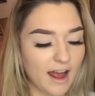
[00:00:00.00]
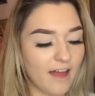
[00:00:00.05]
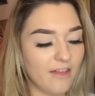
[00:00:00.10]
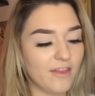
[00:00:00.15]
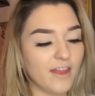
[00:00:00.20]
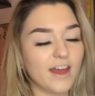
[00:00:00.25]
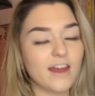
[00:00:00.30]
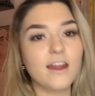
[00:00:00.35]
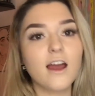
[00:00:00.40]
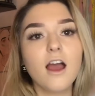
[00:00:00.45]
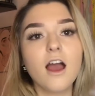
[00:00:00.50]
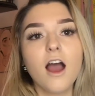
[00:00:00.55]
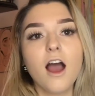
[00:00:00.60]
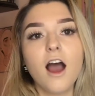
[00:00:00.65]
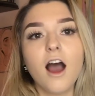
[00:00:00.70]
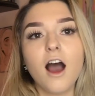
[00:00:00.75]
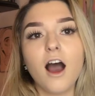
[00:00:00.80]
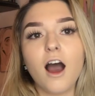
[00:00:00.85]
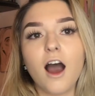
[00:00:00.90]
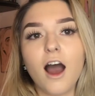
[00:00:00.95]
And then
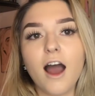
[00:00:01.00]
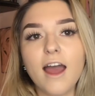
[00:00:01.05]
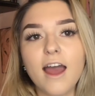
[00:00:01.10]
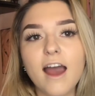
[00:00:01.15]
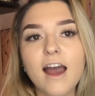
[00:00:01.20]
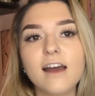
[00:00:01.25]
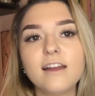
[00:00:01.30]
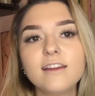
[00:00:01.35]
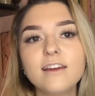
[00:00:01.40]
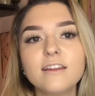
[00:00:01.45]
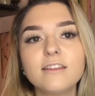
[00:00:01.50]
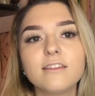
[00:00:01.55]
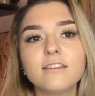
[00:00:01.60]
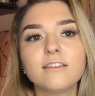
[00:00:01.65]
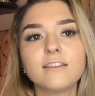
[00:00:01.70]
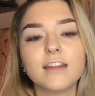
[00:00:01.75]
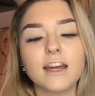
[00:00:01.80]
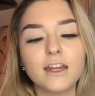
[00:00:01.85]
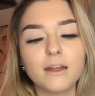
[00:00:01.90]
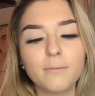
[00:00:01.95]
I had to get the
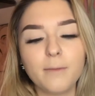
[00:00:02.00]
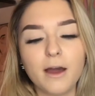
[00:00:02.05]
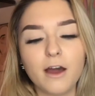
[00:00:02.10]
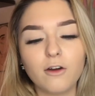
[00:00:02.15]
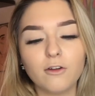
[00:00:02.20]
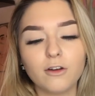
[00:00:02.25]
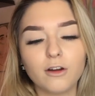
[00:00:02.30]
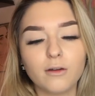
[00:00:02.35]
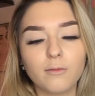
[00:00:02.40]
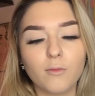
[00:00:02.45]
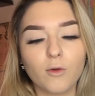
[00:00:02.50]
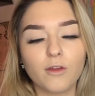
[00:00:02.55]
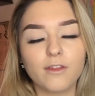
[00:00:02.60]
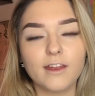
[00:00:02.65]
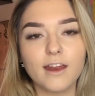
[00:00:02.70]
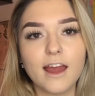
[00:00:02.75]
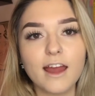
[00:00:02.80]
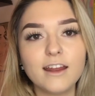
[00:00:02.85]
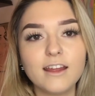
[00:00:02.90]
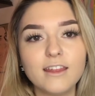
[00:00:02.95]
setting powder more
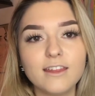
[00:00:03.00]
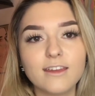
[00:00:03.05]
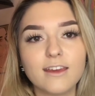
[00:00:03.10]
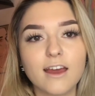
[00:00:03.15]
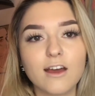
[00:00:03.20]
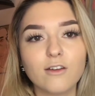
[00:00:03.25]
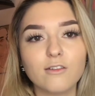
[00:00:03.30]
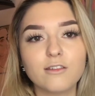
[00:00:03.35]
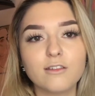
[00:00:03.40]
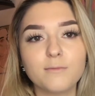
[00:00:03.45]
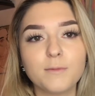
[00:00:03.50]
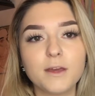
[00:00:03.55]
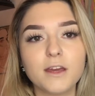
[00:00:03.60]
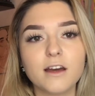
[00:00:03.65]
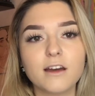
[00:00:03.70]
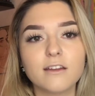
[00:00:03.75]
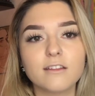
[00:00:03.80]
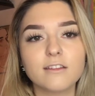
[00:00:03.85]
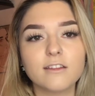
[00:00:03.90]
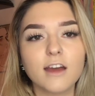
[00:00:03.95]
than anything else
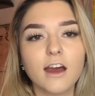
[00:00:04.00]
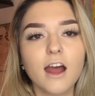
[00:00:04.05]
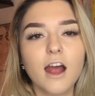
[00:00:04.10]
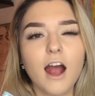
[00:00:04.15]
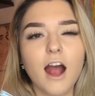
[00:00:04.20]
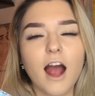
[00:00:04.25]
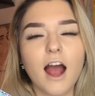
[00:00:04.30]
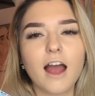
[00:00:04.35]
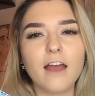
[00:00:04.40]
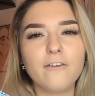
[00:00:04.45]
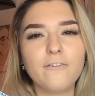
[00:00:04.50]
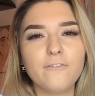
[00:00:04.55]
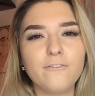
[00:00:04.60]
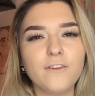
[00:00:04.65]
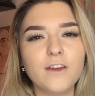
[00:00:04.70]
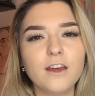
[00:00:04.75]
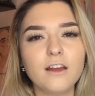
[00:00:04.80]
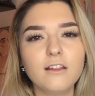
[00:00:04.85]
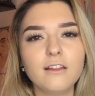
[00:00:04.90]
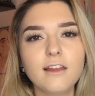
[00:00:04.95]
because I
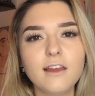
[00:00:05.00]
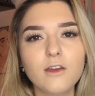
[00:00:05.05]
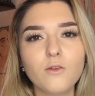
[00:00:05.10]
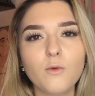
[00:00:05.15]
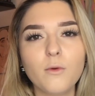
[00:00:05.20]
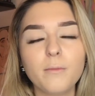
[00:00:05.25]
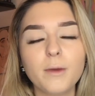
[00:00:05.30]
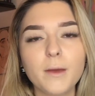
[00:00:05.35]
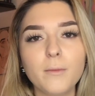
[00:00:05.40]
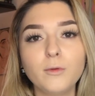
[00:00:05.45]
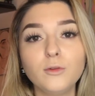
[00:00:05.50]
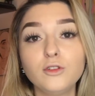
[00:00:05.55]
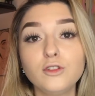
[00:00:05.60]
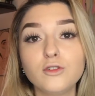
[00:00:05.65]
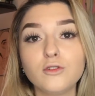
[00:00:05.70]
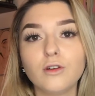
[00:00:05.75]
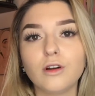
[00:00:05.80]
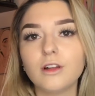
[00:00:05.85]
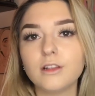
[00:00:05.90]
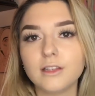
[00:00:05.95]
feel like when people do
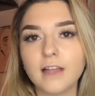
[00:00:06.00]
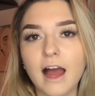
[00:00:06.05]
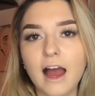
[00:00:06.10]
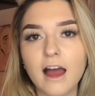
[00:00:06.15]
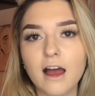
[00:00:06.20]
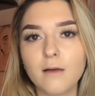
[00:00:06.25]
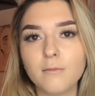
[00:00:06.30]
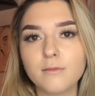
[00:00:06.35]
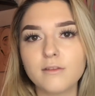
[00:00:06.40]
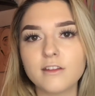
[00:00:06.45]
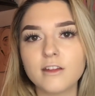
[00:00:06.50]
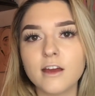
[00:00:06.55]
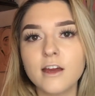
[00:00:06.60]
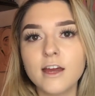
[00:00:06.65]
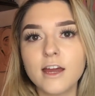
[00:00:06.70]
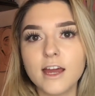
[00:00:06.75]
collabs,